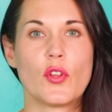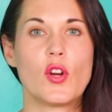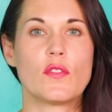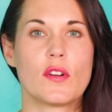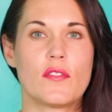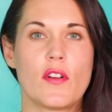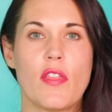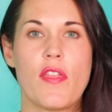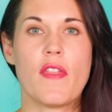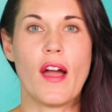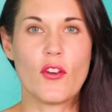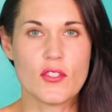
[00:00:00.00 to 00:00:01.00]
over for
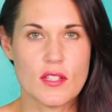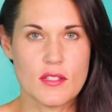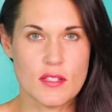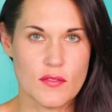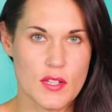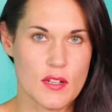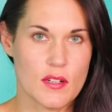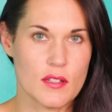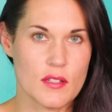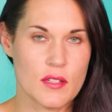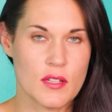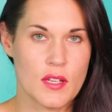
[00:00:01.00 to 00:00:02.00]
thousands of
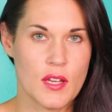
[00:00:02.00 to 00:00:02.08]
years.